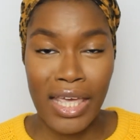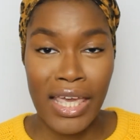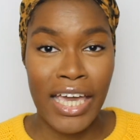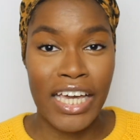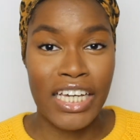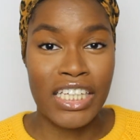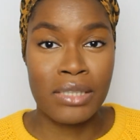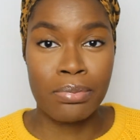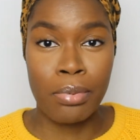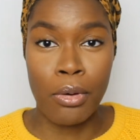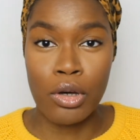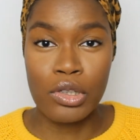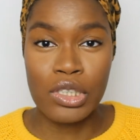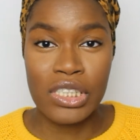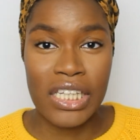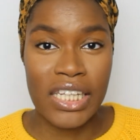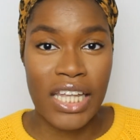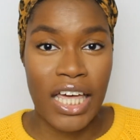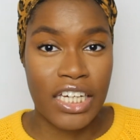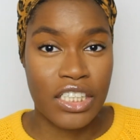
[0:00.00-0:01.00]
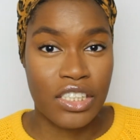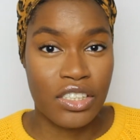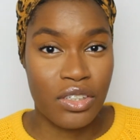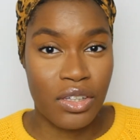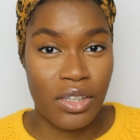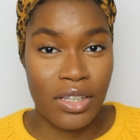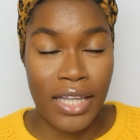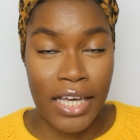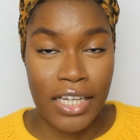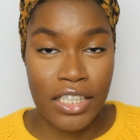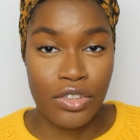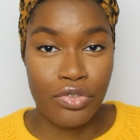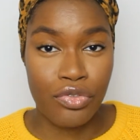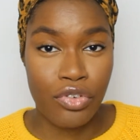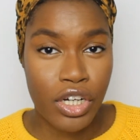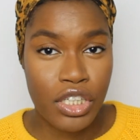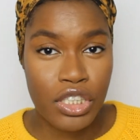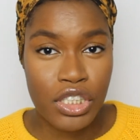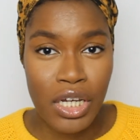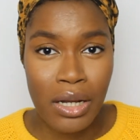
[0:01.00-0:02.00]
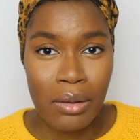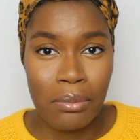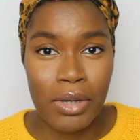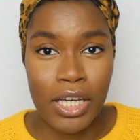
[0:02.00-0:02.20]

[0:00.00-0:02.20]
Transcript: exposed to less friction,